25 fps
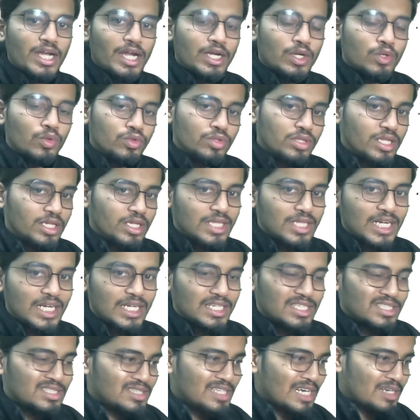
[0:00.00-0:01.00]
I don't think
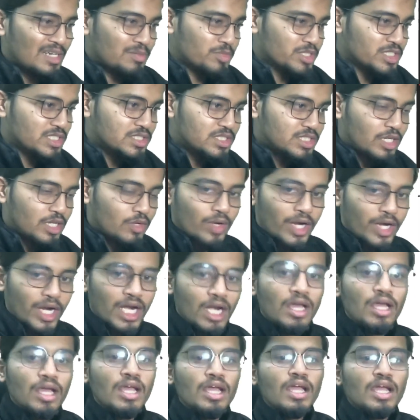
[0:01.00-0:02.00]
that much is
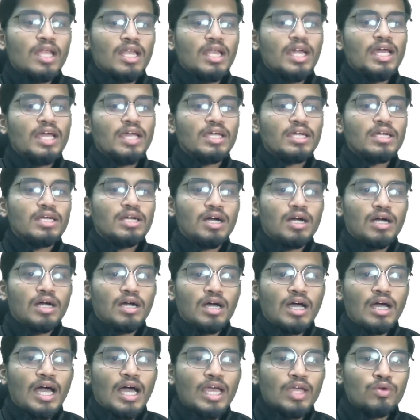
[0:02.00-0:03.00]
required. Like
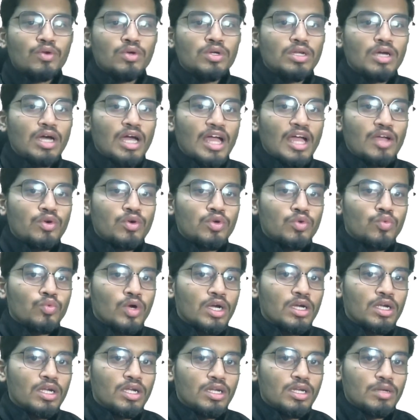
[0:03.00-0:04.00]
I would
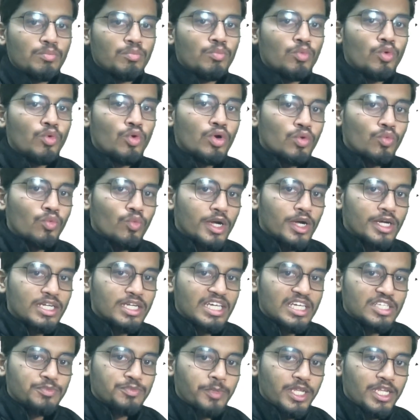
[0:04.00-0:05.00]
want more work
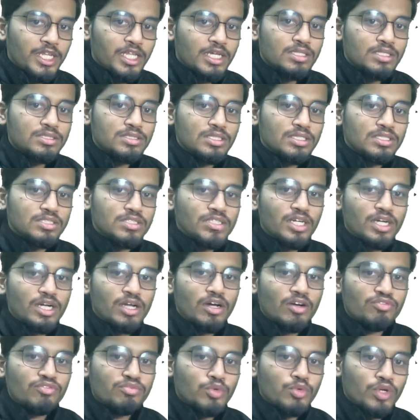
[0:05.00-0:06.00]
experience instead
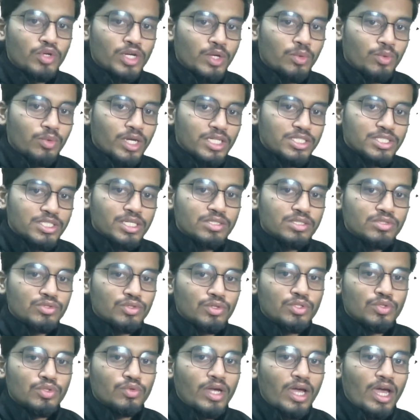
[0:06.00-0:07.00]
of more education. So
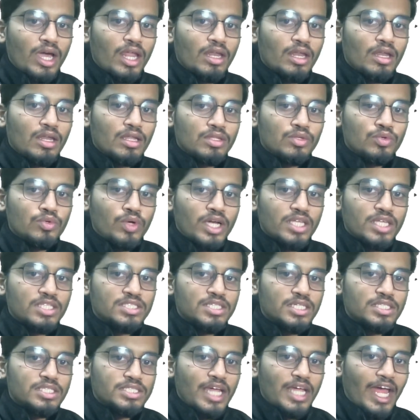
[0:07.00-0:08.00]
you can
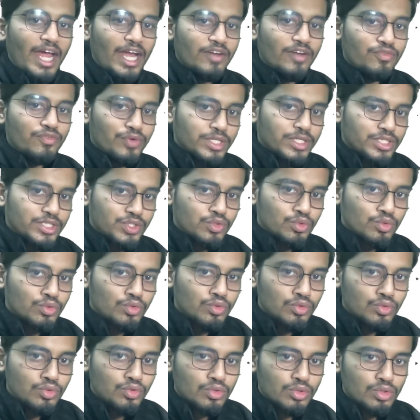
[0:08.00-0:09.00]
just add first
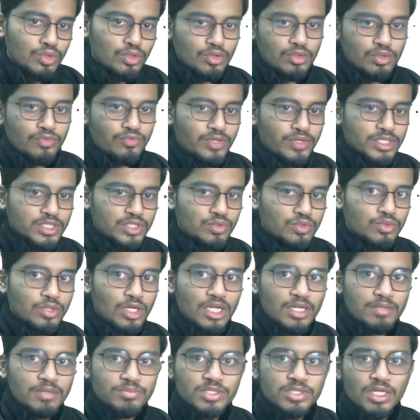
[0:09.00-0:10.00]
two
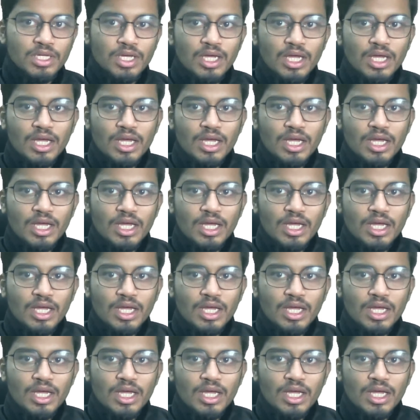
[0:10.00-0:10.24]
columns.